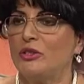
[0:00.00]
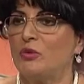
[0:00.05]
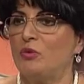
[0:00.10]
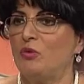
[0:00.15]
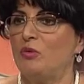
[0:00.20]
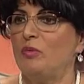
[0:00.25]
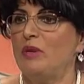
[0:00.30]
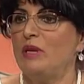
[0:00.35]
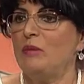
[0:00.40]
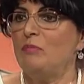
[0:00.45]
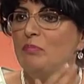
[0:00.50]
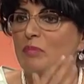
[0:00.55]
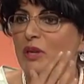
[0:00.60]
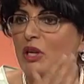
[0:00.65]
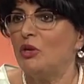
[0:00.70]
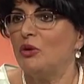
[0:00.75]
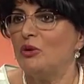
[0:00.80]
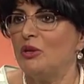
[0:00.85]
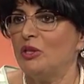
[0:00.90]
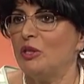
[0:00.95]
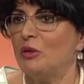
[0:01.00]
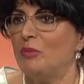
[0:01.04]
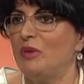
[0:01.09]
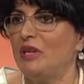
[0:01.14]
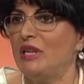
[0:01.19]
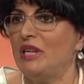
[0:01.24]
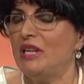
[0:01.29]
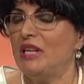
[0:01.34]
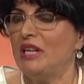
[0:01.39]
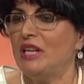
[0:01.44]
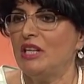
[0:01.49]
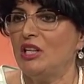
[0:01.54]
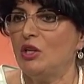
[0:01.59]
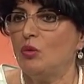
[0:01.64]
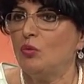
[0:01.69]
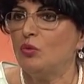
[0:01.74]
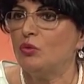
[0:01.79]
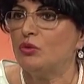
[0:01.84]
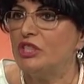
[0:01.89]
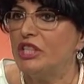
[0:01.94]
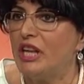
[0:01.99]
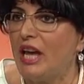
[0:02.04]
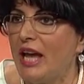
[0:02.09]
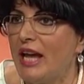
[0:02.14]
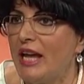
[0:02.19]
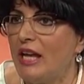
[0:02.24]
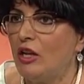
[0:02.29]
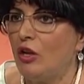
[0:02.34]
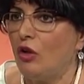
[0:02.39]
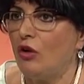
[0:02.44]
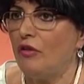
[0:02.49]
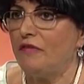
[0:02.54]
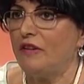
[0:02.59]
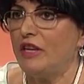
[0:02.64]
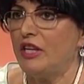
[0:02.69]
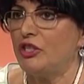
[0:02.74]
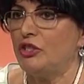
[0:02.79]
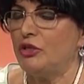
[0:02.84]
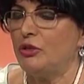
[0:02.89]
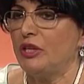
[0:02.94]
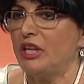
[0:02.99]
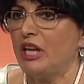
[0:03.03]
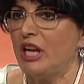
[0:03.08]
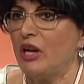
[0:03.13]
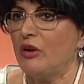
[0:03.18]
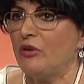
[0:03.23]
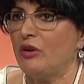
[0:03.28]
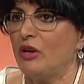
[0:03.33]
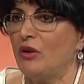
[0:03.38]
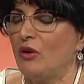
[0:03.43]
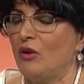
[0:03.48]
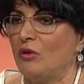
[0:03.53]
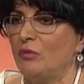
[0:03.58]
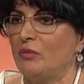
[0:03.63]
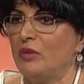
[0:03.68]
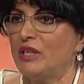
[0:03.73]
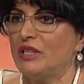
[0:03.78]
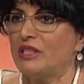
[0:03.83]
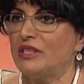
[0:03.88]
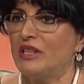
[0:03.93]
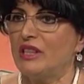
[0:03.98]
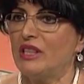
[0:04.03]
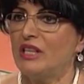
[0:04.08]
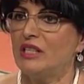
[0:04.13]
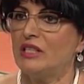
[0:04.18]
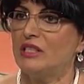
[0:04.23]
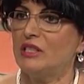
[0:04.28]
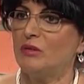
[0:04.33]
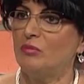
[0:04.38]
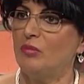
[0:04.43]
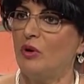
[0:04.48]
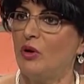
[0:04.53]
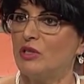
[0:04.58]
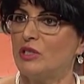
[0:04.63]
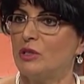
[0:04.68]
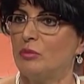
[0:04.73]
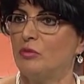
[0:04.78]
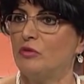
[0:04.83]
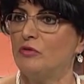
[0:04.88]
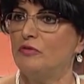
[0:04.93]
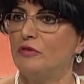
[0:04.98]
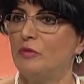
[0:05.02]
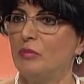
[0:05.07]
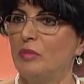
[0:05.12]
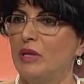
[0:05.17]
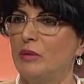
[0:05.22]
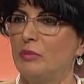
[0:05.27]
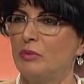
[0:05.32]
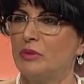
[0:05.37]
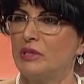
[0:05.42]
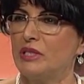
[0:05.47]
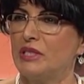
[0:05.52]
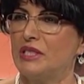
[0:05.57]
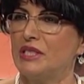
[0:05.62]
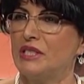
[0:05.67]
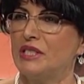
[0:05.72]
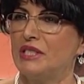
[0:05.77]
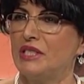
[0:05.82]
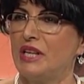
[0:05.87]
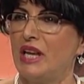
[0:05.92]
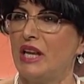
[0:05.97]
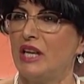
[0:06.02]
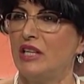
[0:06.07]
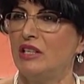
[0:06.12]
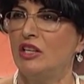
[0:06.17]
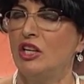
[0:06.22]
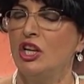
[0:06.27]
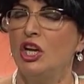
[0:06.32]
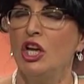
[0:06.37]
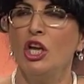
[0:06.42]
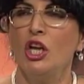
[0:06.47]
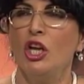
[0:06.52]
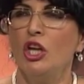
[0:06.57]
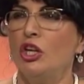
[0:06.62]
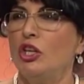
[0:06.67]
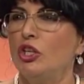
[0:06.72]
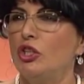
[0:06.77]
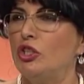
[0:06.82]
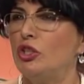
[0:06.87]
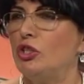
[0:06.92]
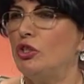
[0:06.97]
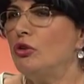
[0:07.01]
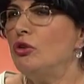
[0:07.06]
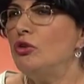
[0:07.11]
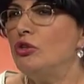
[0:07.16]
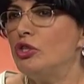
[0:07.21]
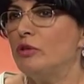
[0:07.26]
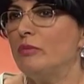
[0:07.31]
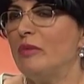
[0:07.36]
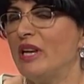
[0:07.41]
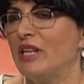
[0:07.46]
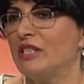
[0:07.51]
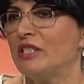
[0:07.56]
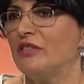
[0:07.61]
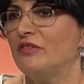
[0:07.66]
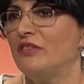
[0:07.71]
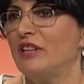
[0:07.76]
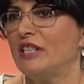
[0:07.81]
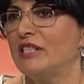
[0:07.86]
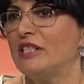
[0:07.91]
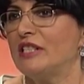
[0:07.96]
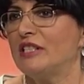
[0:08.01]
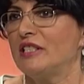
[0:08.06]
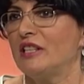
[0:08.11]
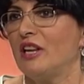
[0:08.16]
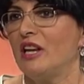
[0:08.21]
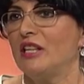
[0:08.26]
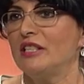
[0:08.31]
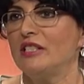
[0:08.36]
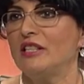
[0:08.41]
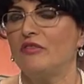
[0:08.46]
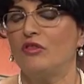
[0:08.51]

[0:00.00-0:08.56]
loss will be bigger at the beginning and it will tail off as you carry on because I think it's impossible for people to sustain huge amounts of exercise.